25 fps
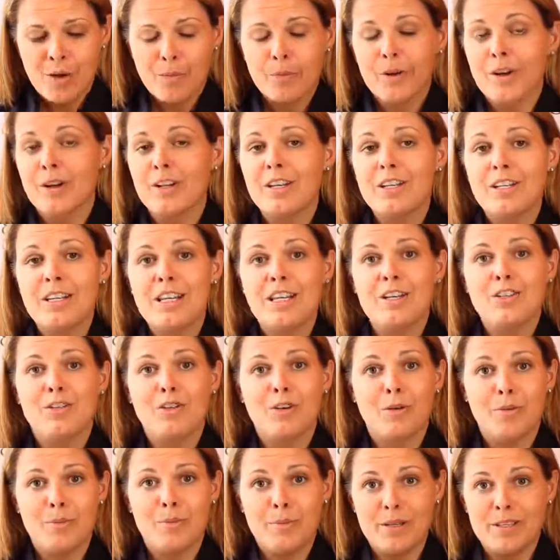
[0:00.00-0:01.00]
We're going to need
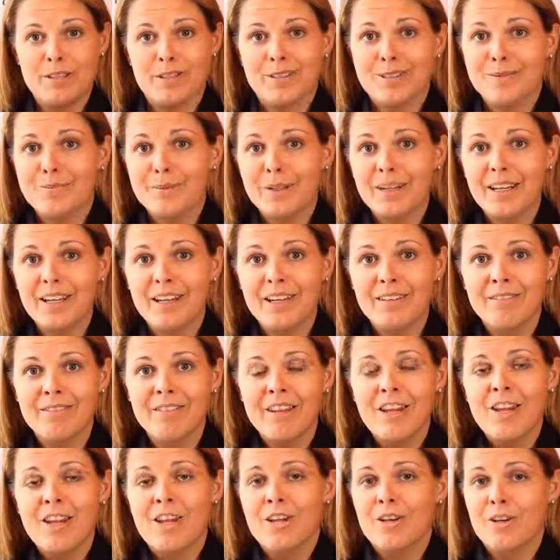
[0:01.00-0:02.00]
your business
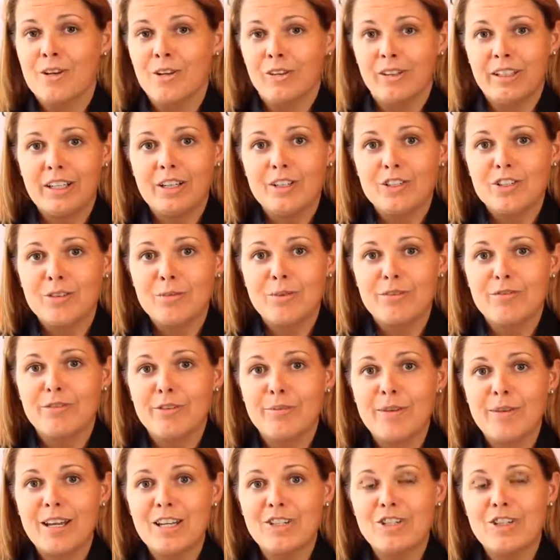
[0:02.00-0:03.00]
plan, your leadership
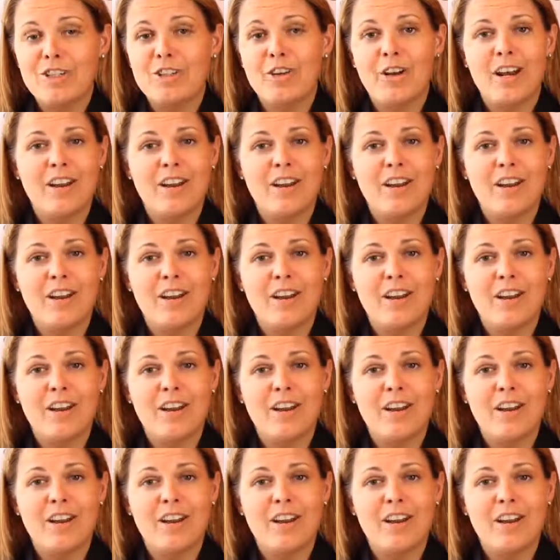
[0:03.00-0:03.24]
information.